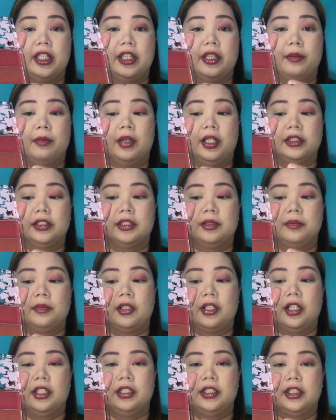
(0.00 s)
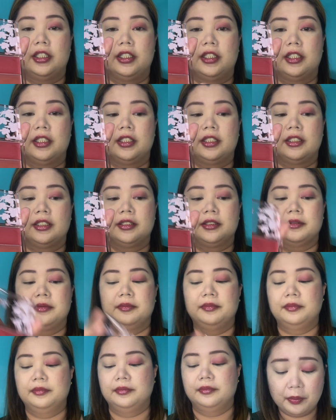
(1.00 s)
the bottom color.
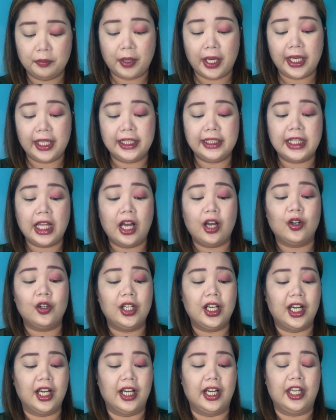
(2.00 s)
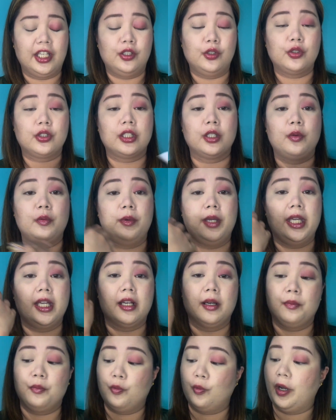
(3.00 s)
Pakita ko lang ah. I used a
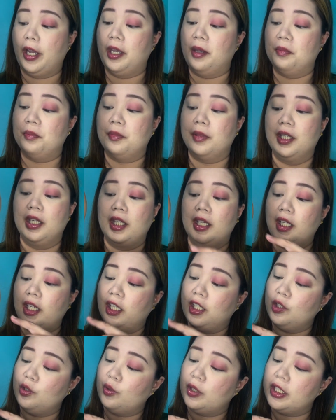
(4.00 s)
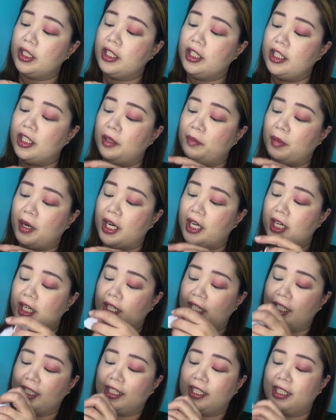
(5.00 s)
makeup wipe. And you can see, parang
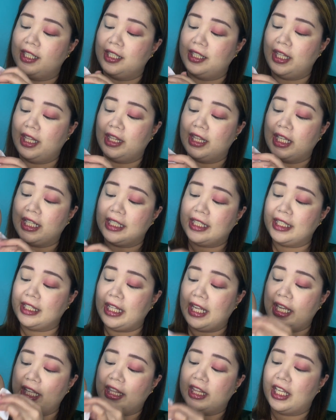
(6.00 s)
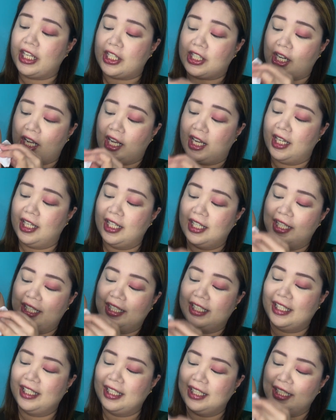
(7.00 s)
nag-stain na siya.
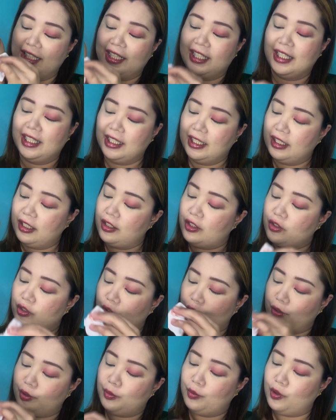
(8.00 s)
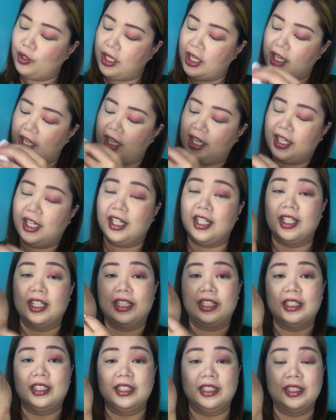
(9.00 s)
So, mukhang
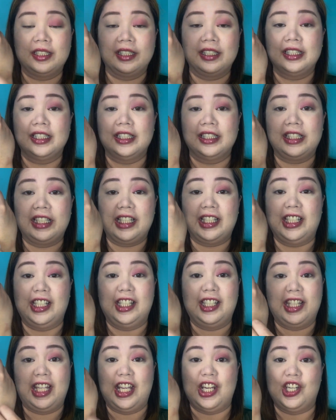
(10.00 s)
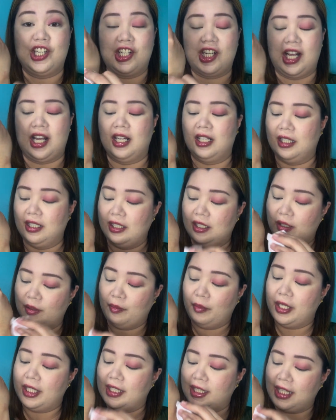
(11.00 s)
nag-stain siya.
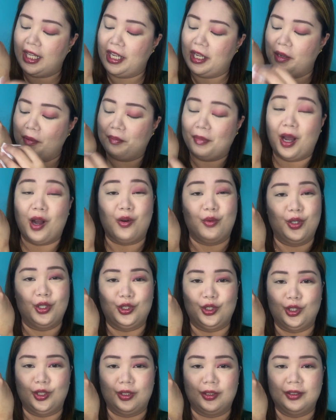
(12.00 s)
May staying power to.